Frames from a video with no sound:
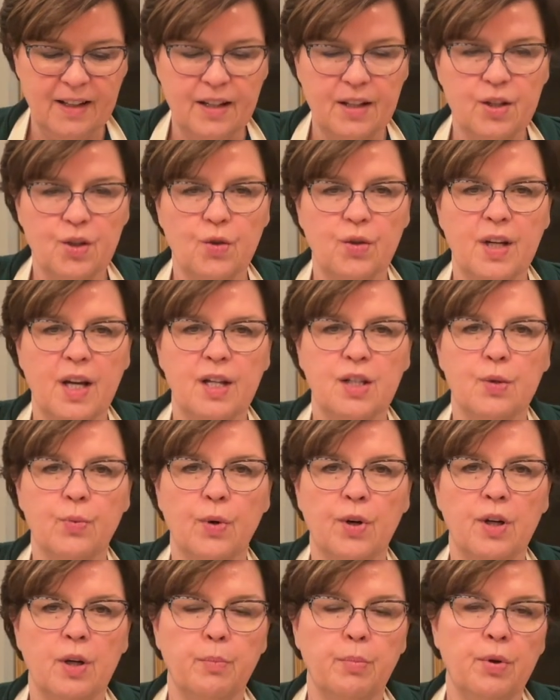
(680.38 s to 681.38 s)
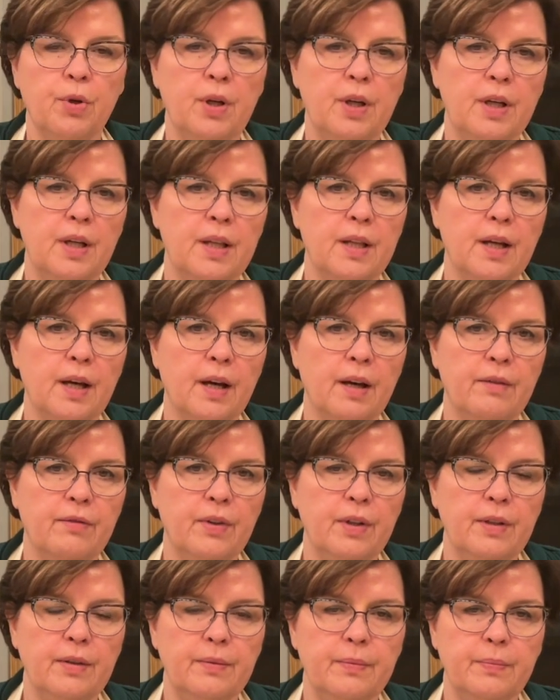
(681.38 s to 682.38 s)
So next we're going to put it in the
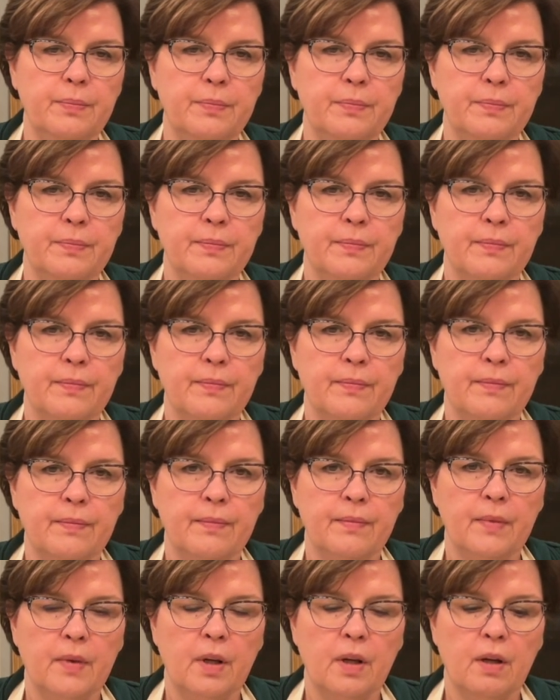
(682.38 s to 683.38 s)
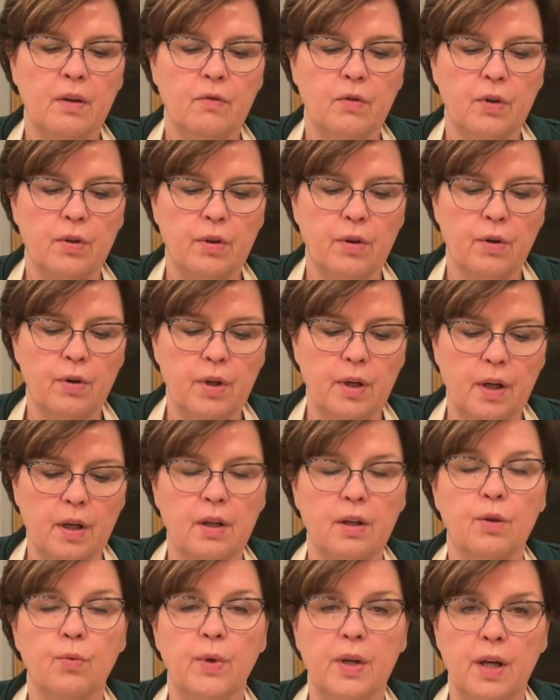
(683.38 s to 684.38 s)
oven for in
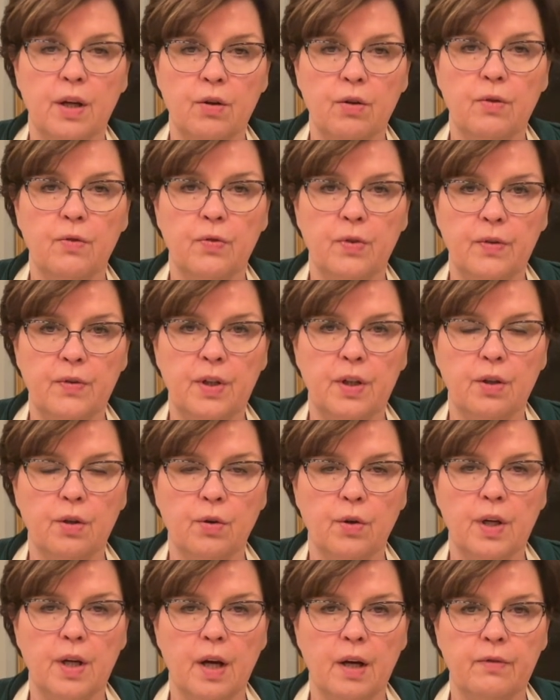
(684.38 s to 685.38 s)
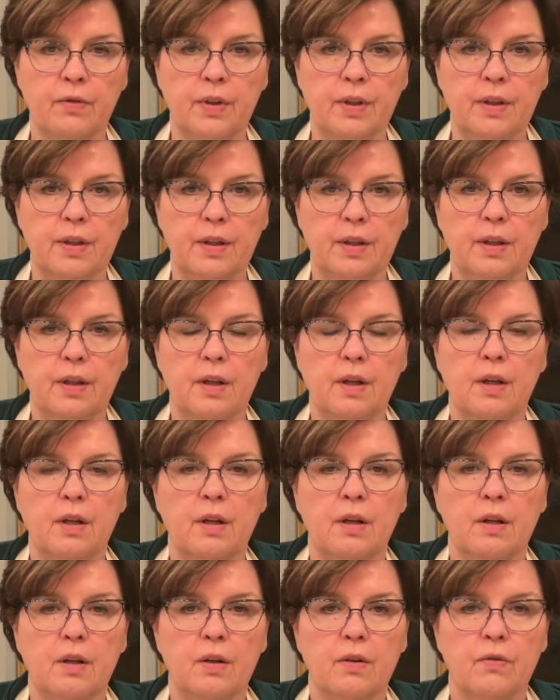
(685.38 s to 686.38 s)
a 350-degree oven
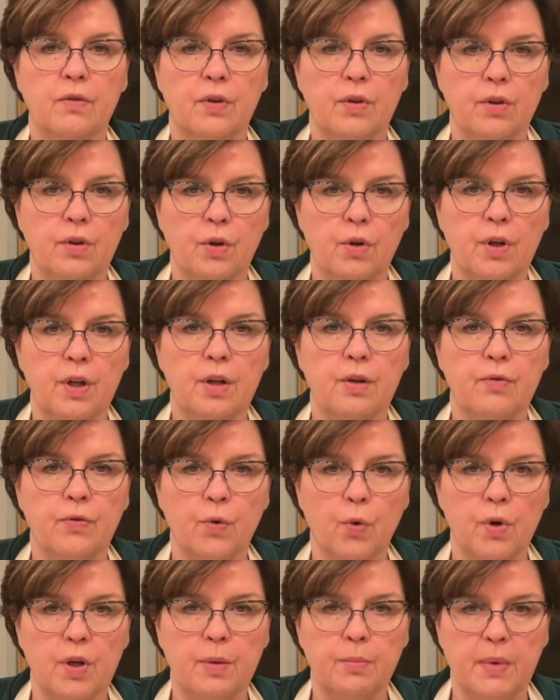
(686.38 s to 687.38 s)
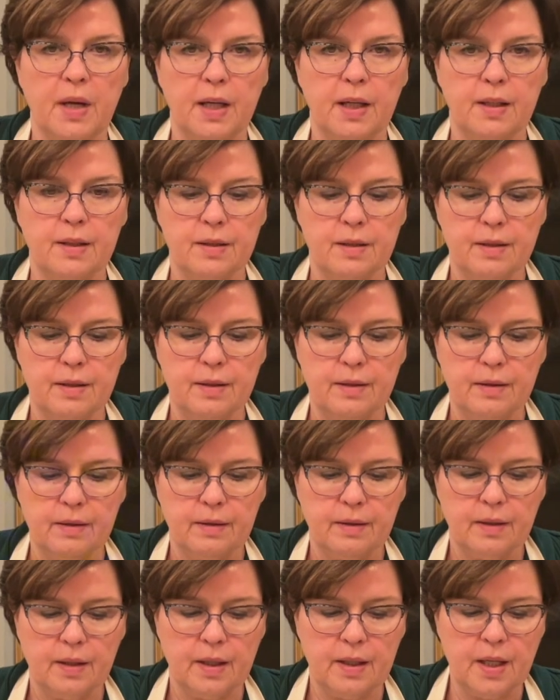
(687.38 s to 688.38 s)
for 30 to 40 minutes.
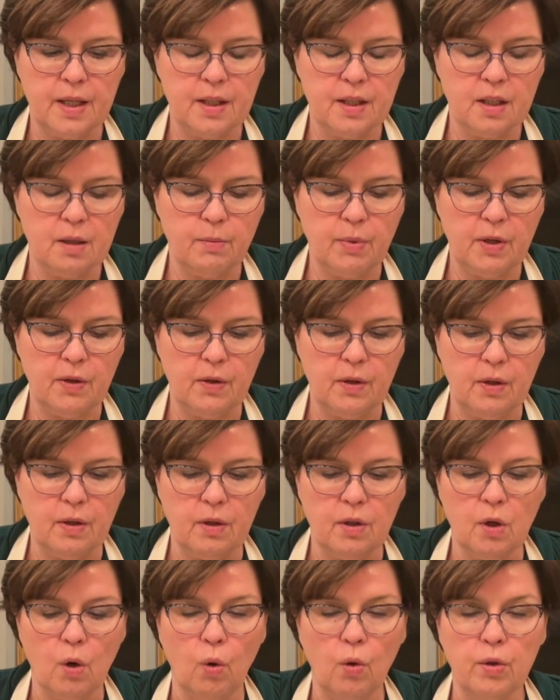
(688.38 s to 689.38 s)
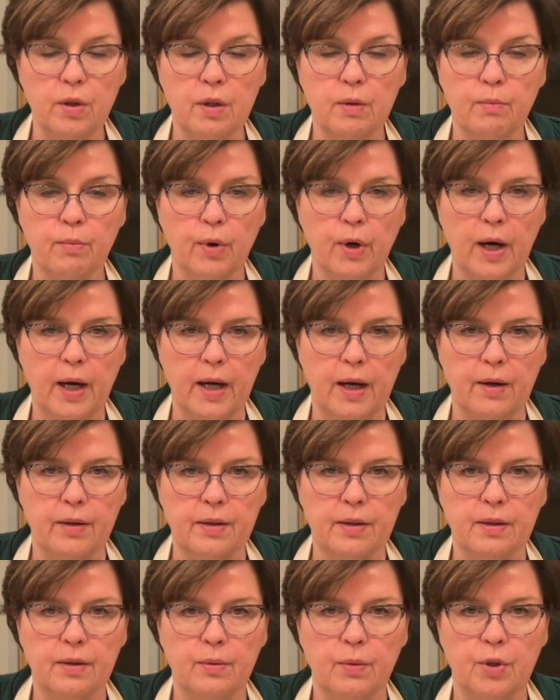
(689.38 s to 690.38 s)
It needs to be golden
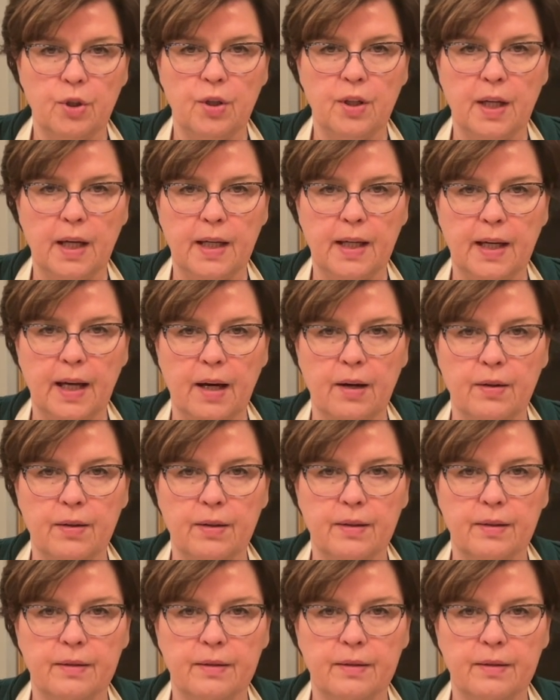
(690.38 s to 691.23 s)
brown when you take it out.